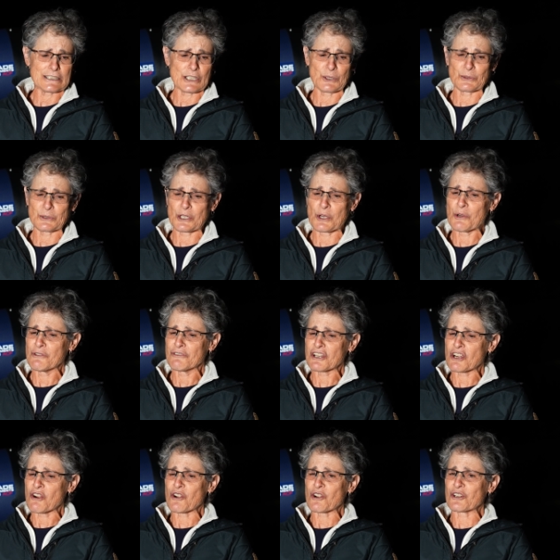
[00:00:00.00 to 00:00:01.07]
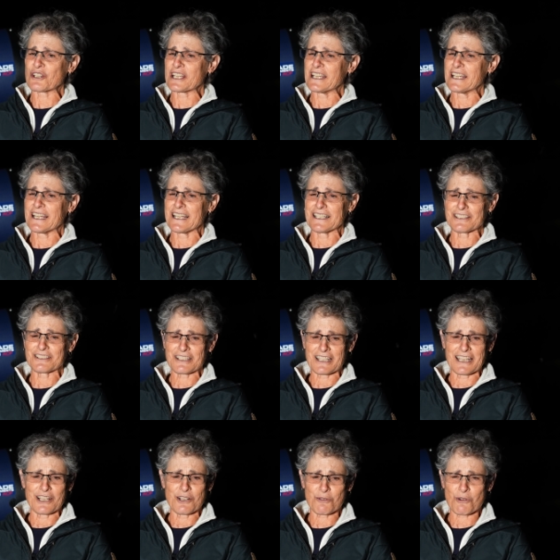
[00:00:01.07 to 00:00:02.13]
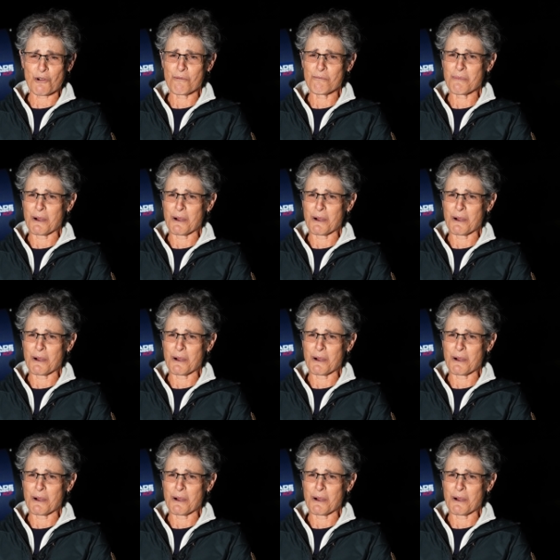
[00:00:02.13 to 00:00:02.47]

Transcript: don't know of a car that has a chrome